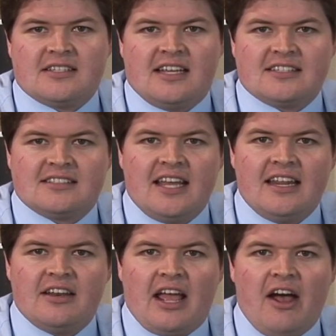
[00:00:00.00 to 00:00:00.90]
And as a
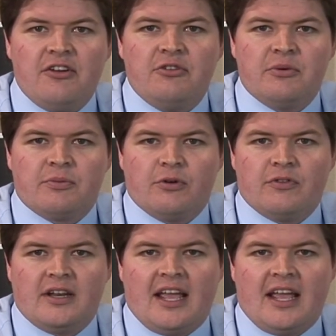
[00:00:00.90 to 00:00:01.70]
tenant, how do you improve it?